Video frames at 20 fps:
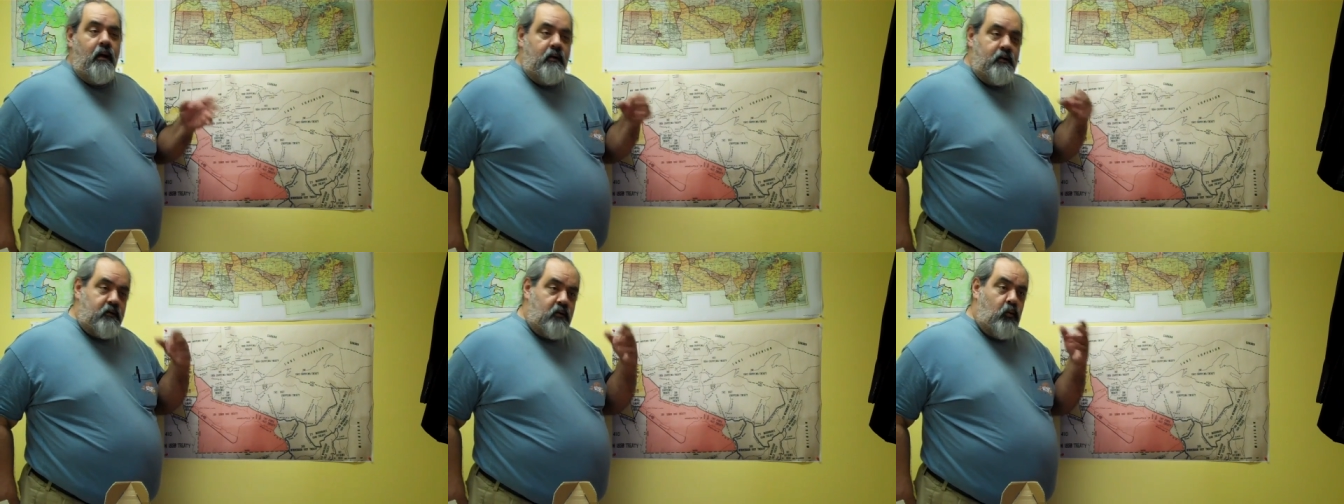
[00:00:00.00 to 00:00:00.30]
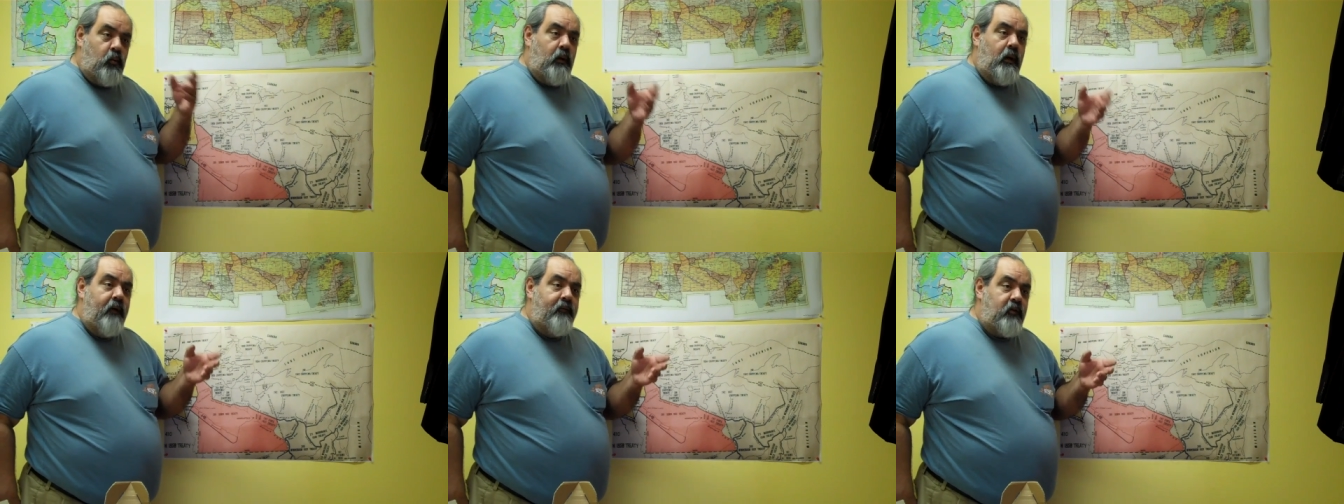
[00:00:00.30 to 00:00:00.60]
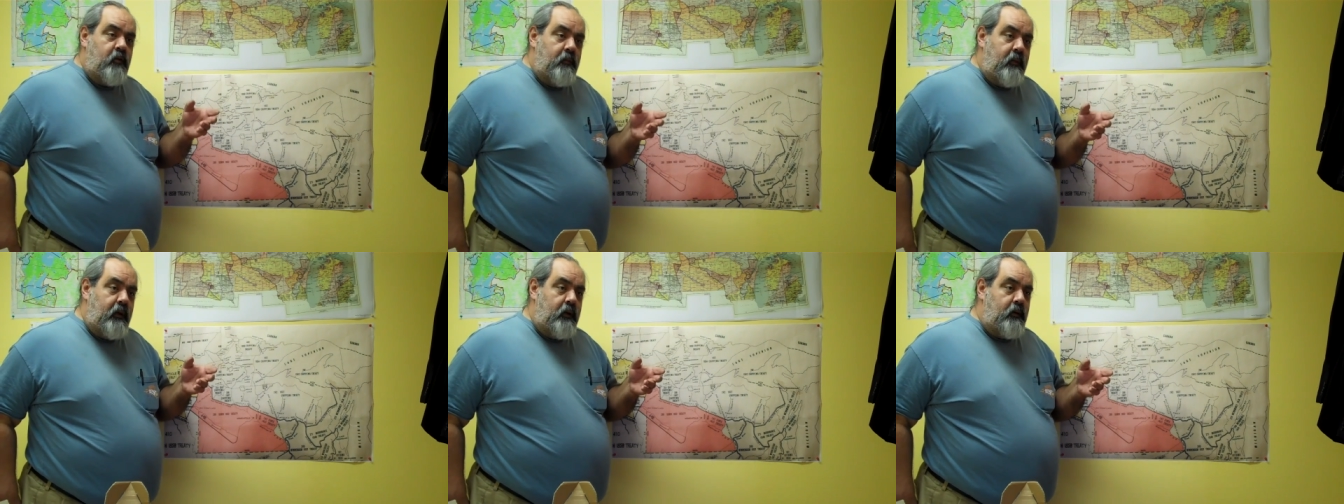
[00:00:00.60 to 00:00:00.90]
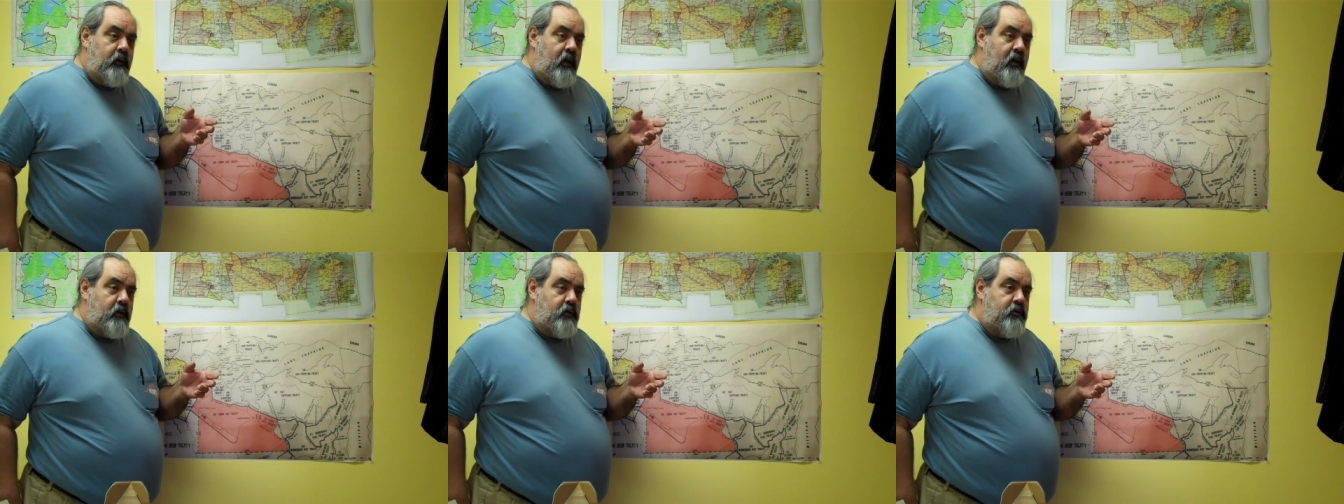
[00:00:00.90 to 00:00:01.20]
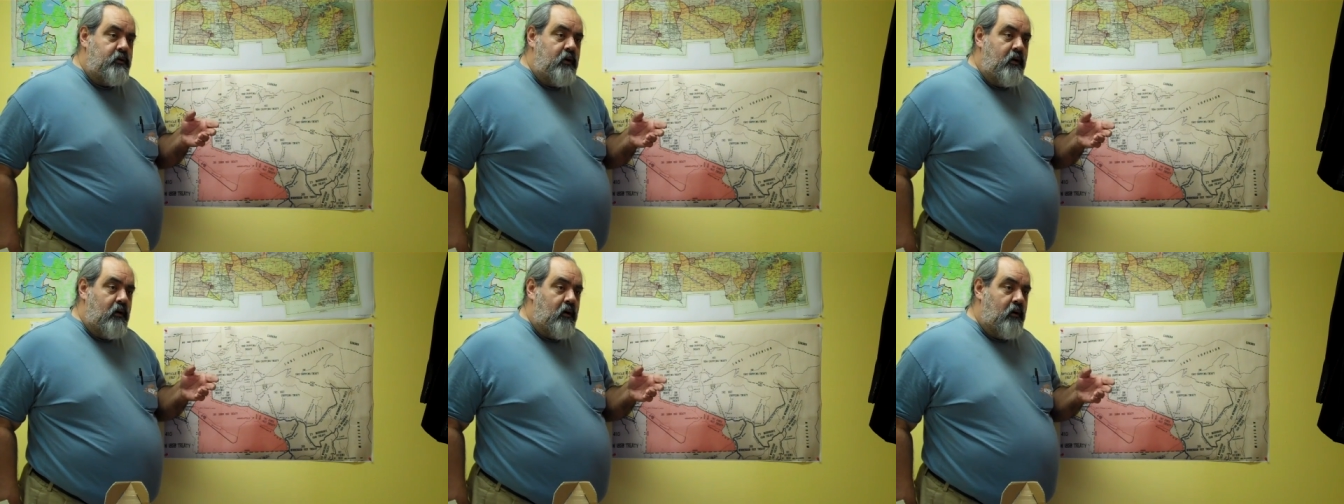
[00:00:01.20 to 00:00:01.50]
and so we'll have to meet
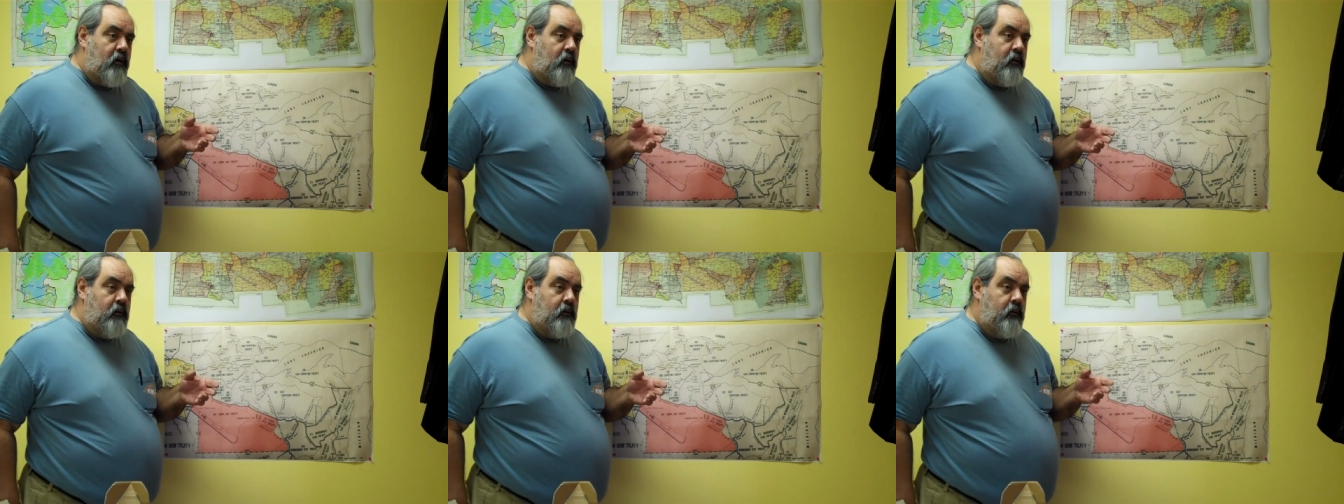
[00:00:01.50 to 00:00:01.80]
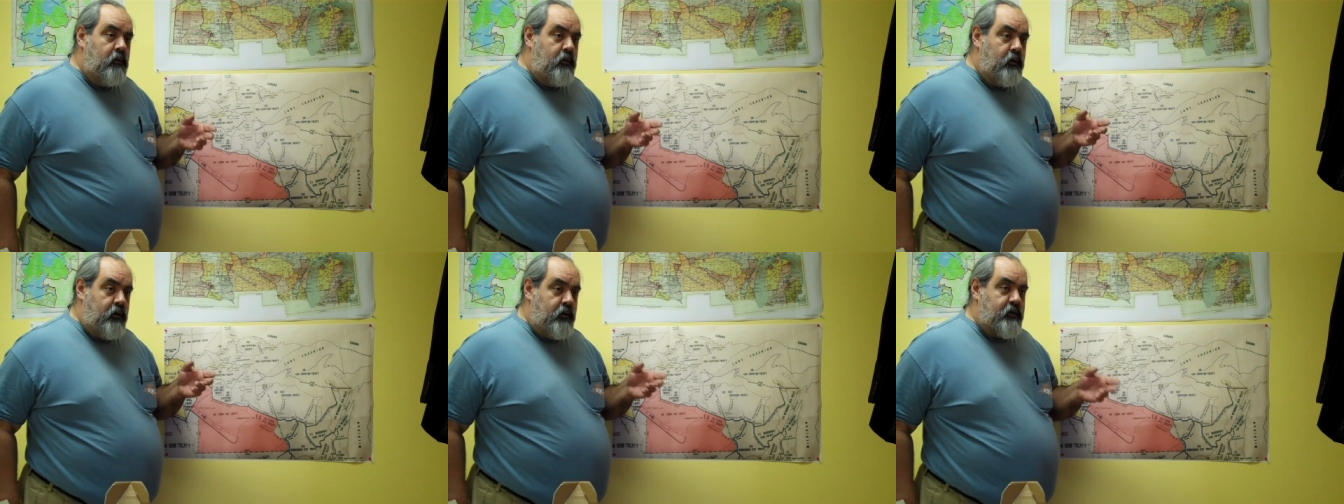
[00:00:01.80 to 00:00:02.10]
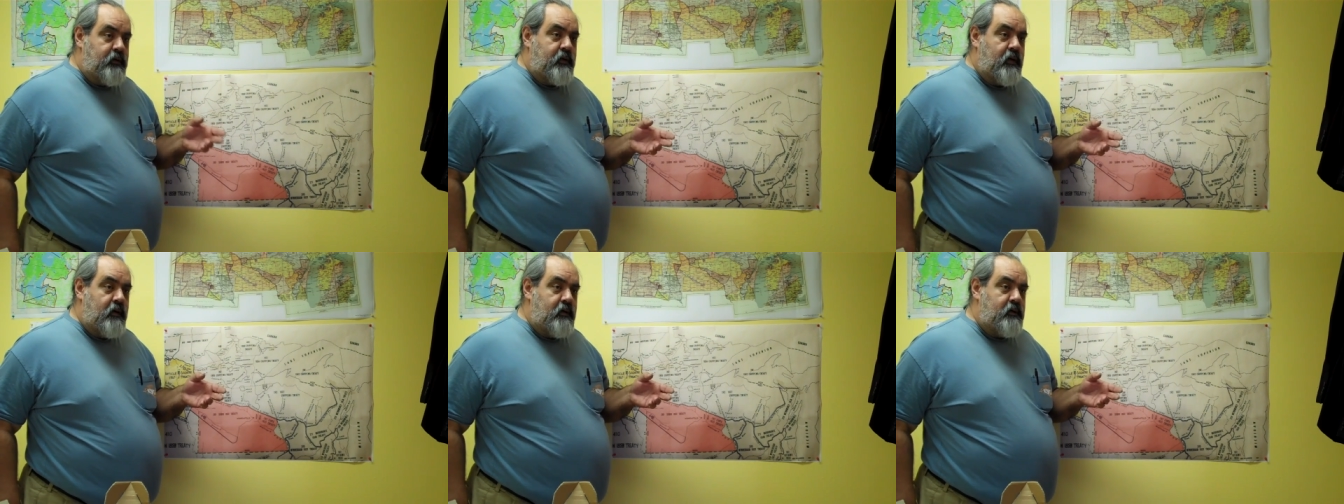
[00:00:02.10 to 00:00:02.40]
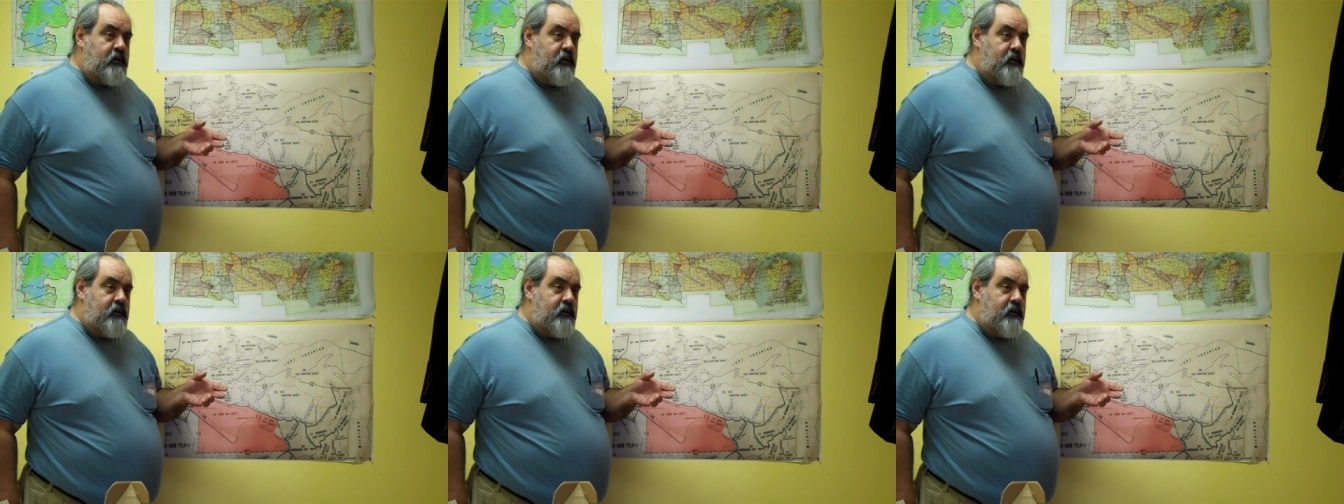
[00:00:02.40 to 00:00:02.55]
next year to discuss